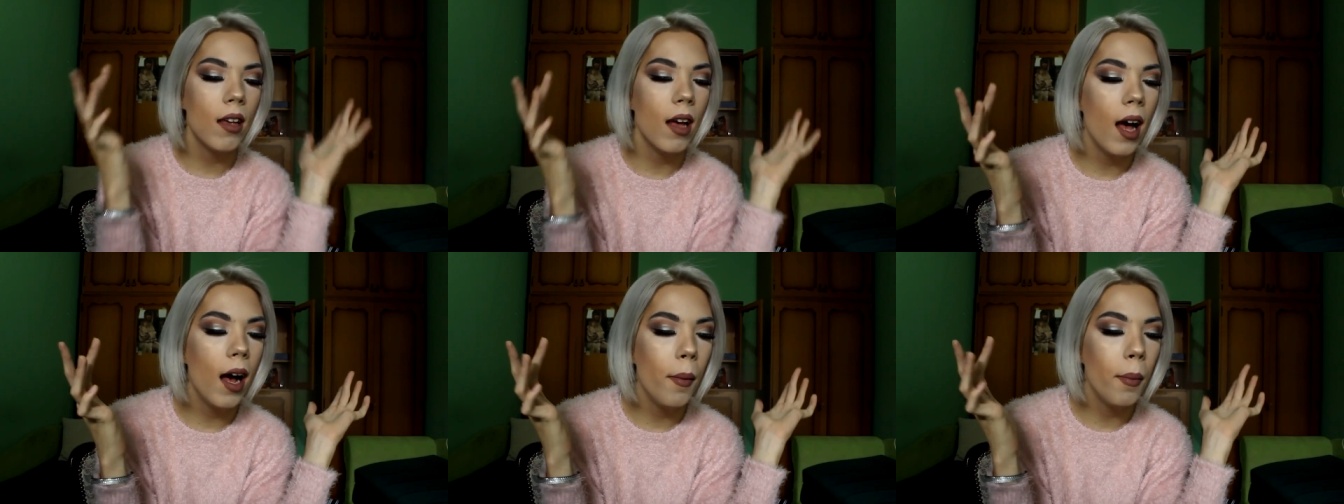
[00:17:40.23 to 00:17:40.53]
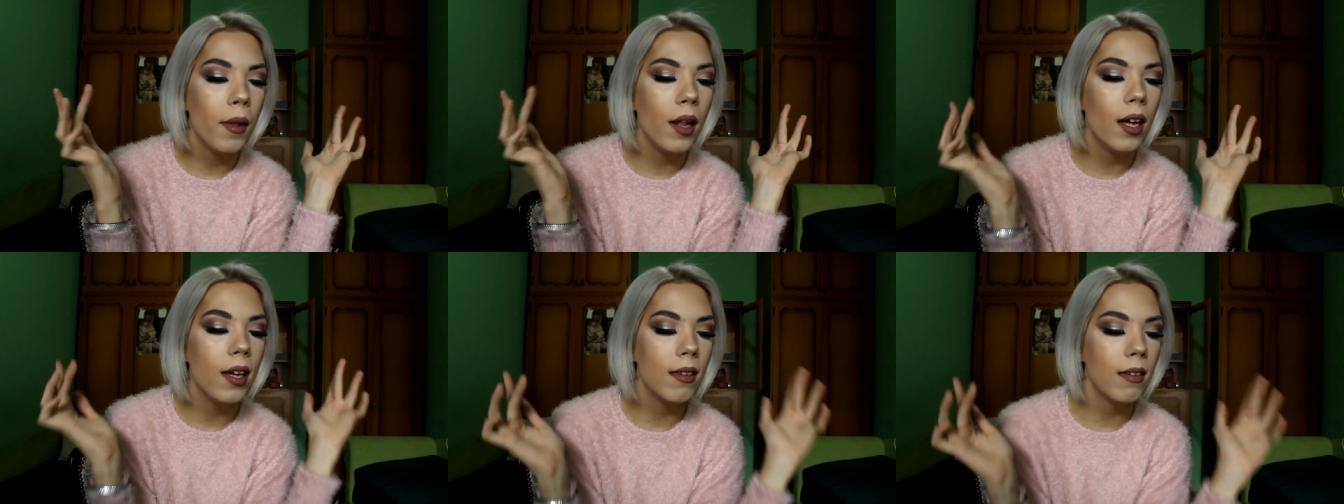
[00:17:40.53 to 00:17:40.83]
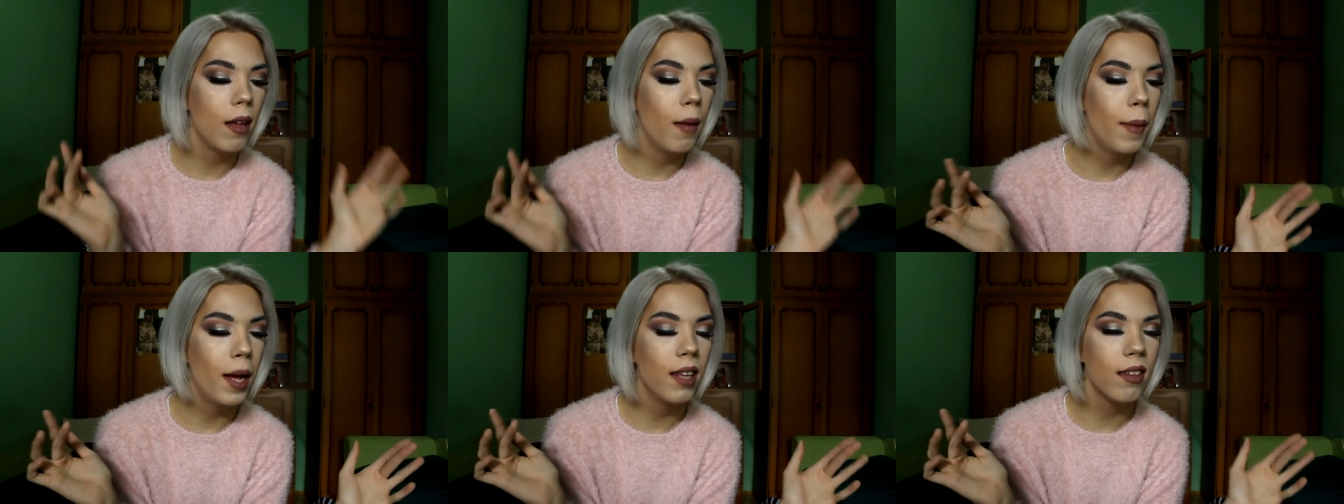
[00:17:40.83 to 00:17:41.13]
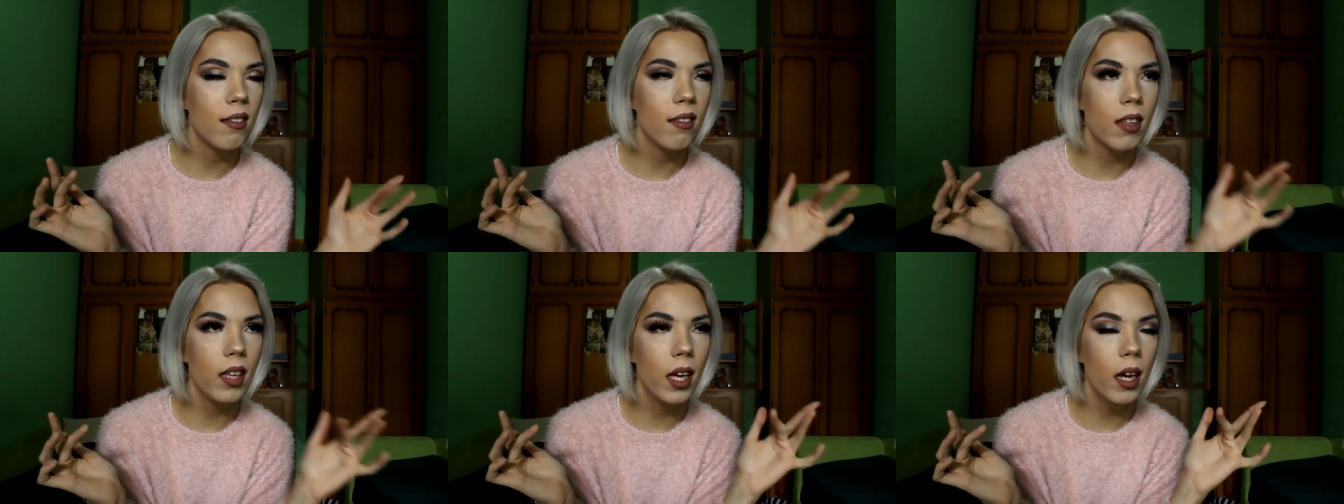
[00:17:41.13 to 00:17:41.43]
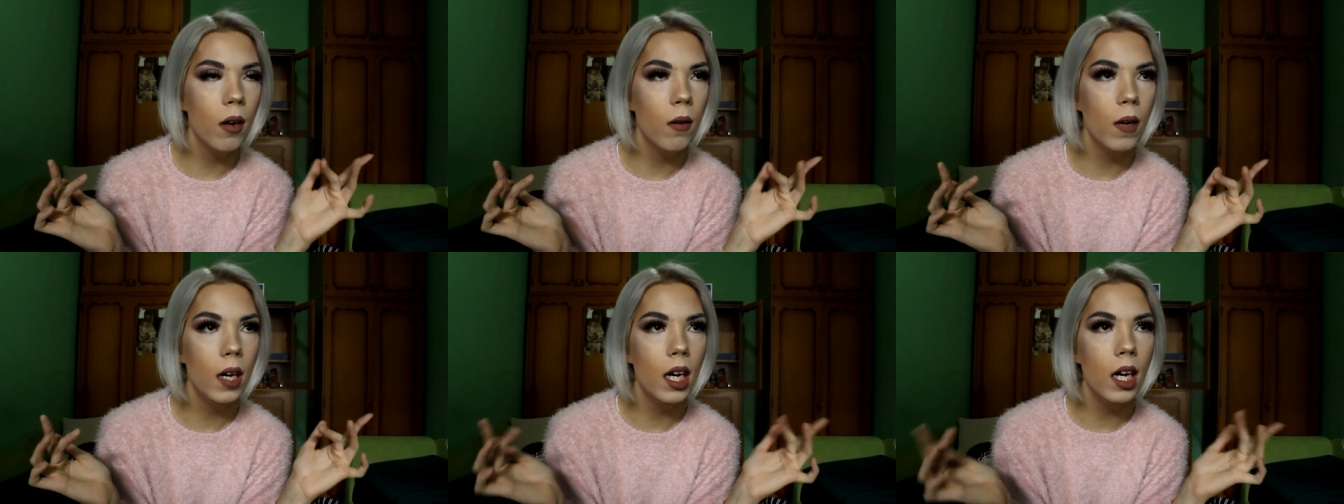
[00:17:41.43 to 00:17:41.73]
to apply some
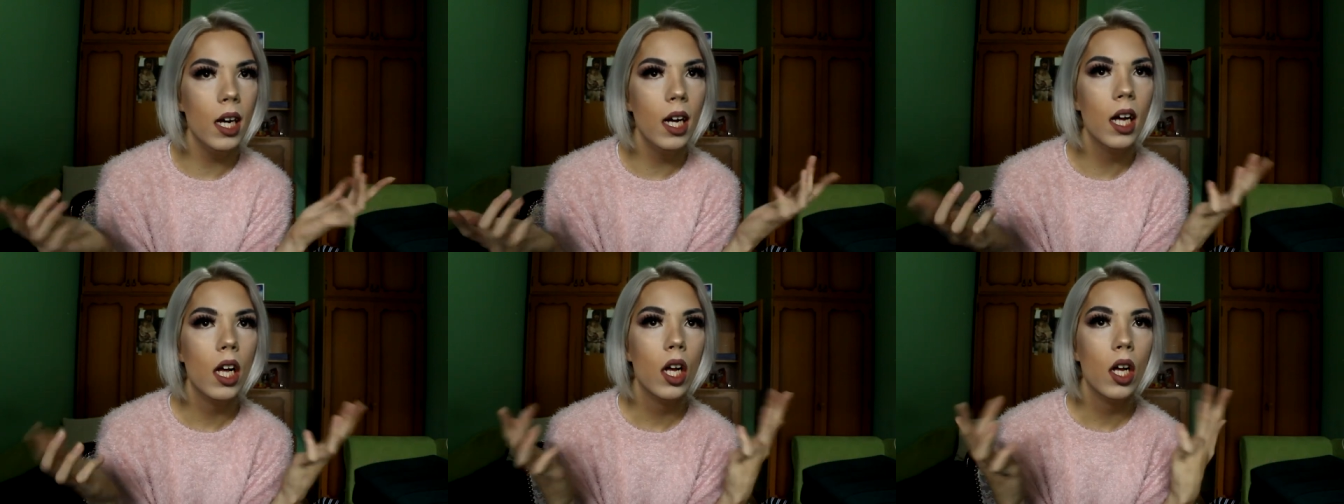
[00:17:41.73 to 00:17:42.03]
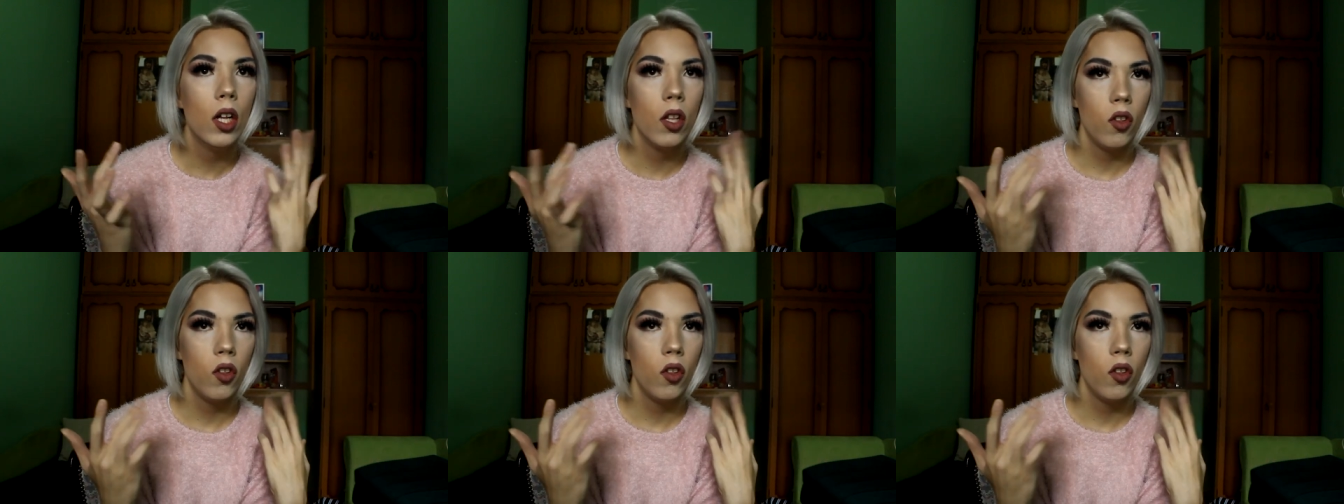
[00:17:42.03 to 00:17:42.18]
mascara,